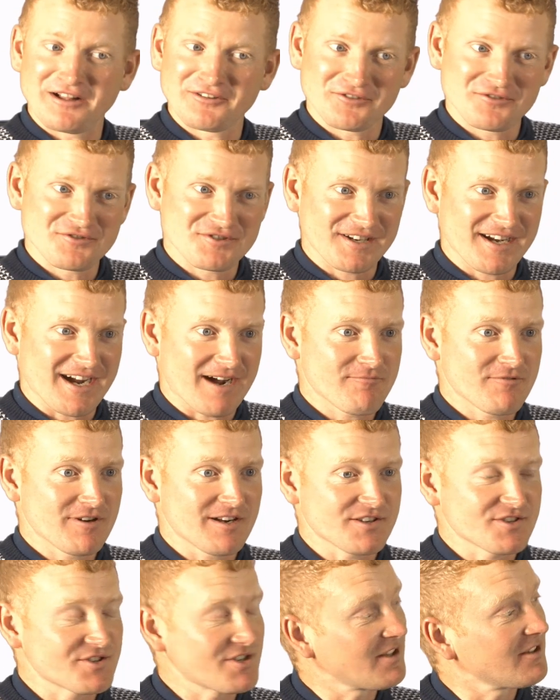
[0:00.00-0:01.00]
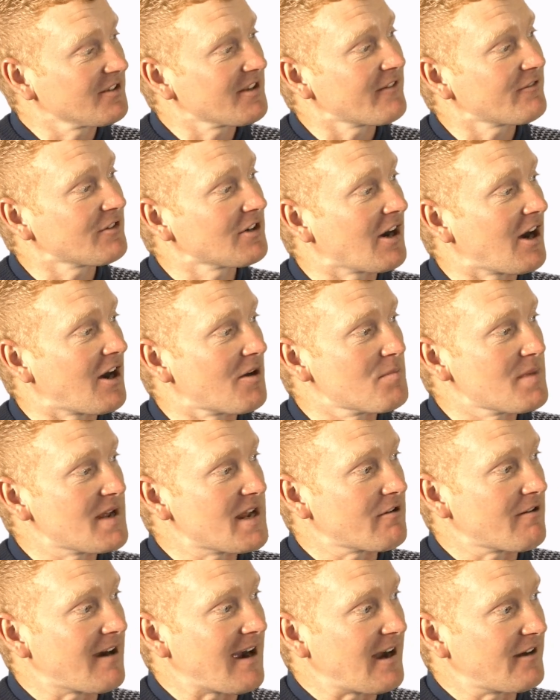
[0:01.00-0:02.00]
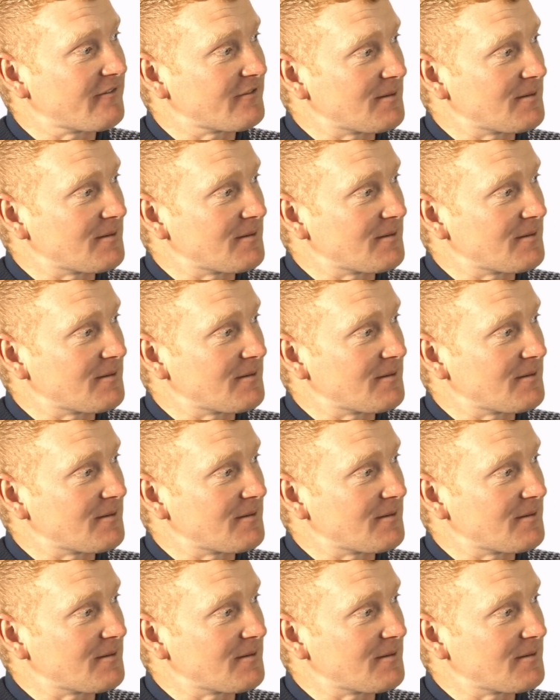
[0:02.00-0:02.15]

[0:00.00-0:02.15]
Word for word: Well done to Cameron. I still never got a beer out